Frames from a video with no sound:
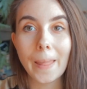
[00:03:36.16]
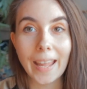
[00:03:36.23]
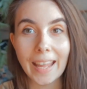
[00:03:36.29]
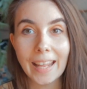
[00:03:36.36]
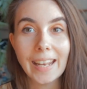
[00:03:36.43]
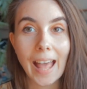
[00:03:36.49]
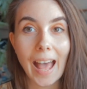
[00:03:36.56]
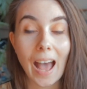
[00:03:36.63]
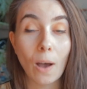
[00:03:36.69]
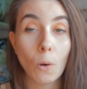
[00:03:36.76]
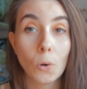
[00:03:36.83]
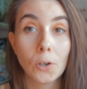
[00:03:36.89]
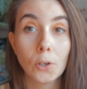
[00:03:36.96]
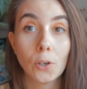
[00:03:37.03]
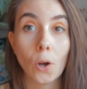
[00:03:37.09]
In
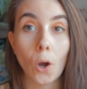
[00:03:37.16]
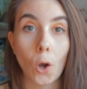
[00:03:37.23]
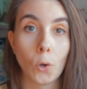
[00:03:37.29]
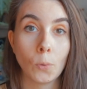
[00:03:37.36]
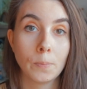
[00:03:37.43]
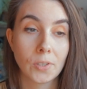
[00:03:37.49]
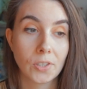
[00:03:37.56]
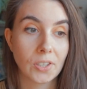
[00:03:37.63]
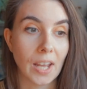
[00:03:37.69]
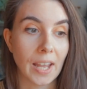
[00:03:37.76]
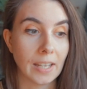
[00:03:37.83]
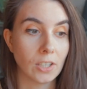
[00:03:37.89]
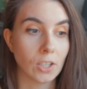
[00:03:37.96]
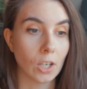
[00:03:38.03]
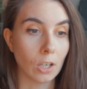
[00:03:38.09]
our home
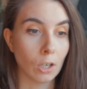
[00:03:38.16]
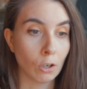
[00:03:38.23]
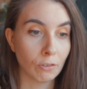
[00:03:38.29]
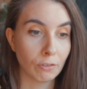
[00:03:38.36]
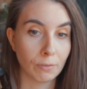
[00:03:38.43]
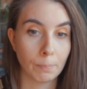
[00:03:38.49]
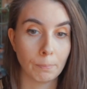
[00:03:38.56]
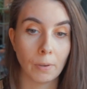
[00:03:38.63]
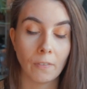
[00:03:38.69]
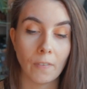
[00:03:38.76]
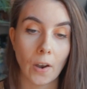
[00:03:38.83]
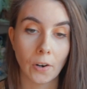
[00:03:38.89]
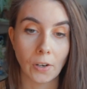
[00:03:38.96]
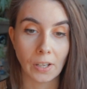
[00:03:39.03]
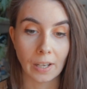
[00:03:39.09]
state of
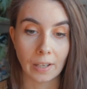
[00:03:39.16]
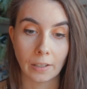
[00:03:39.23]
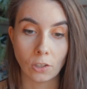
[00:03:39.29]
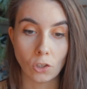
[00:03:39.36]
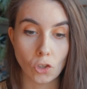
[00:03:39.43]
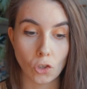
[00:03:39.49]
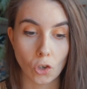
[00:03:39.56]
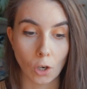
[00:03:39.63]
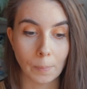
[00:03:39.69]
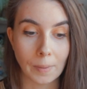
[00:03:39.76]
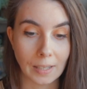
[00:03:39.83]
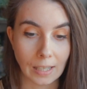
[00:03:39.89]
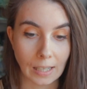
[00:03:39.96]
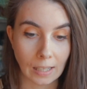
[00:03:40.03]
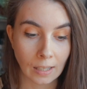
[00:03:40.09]
Bavaria in
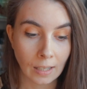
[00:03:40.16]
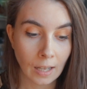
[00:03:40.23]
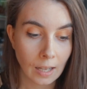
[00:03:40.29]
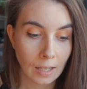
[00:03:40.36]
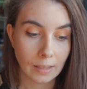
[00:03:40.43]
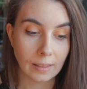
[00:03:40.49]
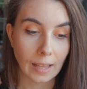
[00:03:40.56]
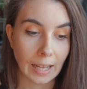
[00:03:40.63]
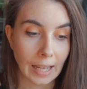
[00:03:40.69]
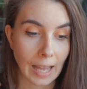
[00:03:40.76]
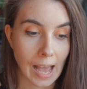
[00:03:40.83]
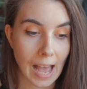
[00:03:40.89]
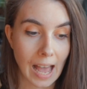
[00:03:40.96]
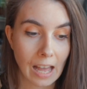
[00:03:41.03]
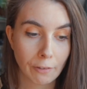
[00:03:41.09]
Germany, they
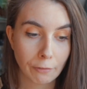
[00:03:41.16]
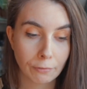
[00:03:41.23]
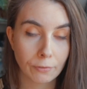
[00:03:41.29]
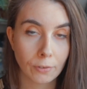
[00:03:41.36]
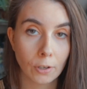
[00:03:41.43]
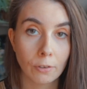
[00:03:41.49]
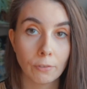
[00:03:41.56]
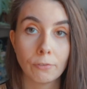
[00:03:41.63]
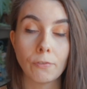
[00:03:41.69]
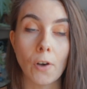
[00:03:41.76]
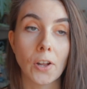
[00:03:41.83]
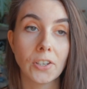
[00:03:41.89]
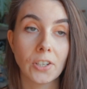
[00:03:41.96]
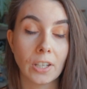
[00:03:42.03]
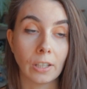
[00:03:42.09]
have
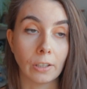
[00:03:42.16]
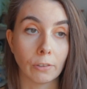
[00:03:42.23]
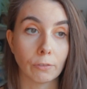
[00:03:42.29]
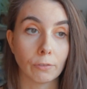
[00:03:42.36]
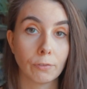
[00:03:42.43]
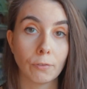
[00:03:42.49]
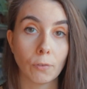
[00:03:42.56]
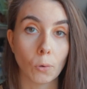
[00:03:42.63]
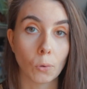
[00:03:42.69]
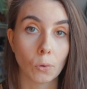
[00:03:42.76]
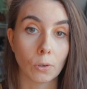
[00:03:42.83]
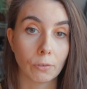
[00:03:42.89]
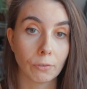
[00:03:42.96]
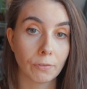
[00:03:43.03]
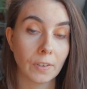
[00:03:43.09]
funding
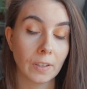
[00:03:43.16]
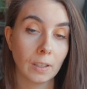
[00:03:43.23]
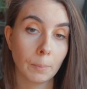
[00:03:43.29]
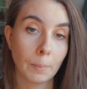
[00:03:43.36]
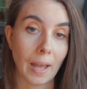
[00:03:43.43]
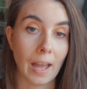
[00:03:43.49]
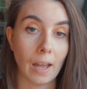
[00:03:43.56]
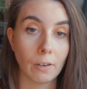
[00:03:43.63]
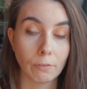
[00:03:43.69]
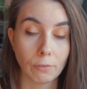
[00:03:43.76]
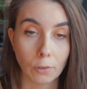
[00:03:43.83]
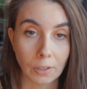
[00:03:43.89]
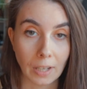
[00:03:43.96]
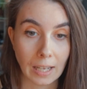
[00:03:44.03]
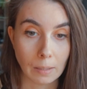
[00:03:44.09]
for film and
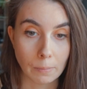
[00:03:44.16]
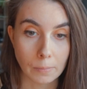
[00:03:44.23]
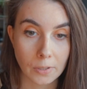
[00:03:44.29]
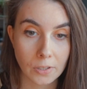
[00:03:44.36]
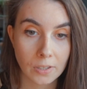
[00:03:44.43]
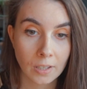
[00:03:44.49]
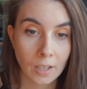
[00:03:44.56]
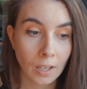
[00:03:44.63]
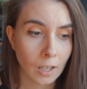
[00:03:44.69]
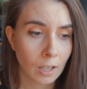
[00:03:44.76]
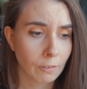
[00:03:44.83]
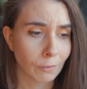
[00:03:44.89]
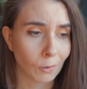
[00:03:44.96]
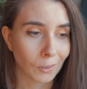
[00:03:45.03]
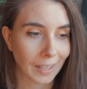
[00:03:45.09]
for games.
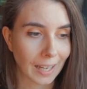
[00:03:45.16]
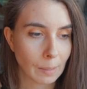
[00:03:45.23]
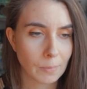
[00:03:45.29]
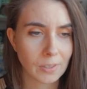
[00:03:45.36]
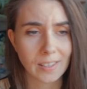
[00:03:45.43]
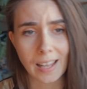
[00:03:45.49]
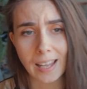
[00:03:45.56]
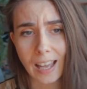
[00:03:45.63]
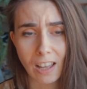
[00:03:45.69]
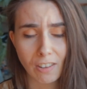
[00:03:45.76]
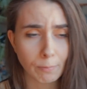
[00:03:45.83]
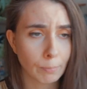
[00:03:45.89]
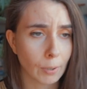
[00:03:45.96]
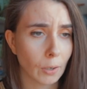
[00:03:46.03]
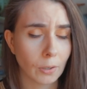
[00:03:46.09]
For games they
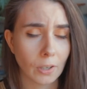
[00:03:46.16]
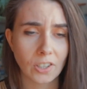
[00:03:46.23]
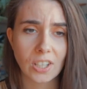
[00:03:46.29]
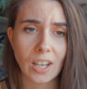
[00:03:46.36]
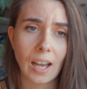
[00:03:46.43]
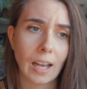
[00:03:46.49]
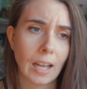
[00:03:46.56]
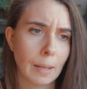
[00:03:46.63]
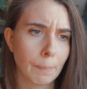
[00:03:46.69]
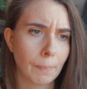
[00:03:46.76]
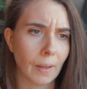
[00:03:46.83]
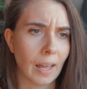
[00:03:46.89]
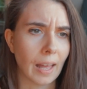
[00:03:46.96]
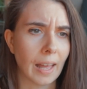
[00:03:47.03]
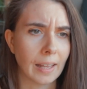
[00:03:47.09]
have prototype
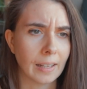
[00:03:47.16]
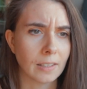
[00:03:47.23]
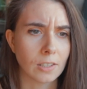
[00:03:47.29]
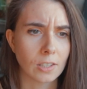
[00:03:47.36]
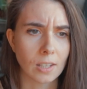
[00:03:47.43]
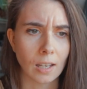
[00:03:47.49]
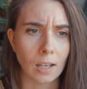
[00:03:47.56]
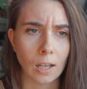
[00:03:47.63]
and